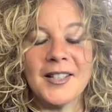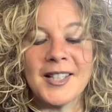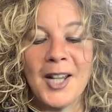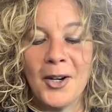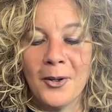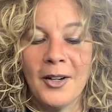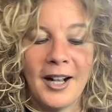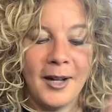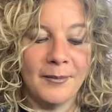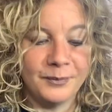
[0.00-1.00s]
So
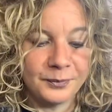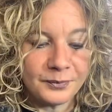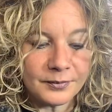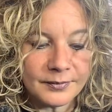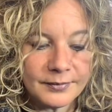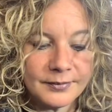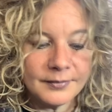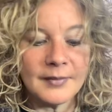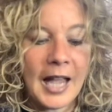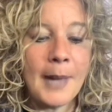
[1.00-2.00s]

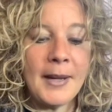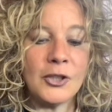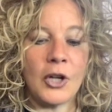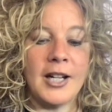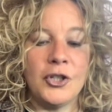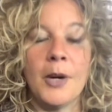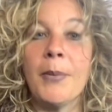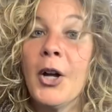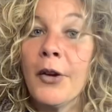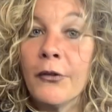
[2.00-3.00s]
I may try to jump
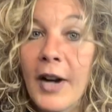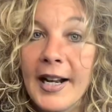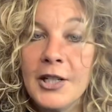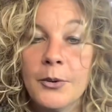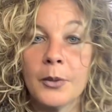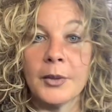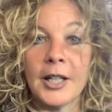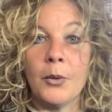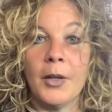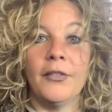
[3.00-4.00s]
on Friday, do a
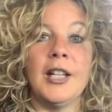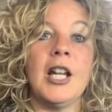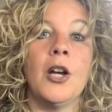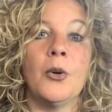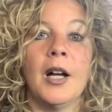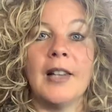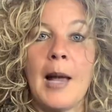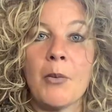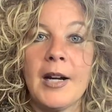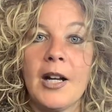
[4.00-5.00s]
really quick video
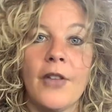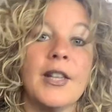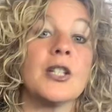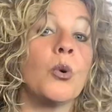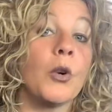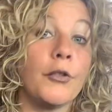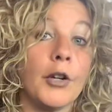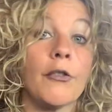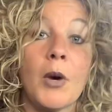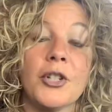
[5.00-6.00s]
elaborating on this, or if
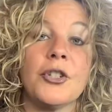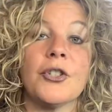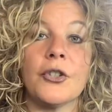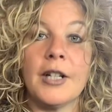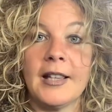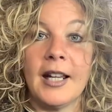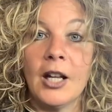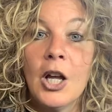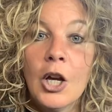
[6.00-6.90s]
you have questions or anything,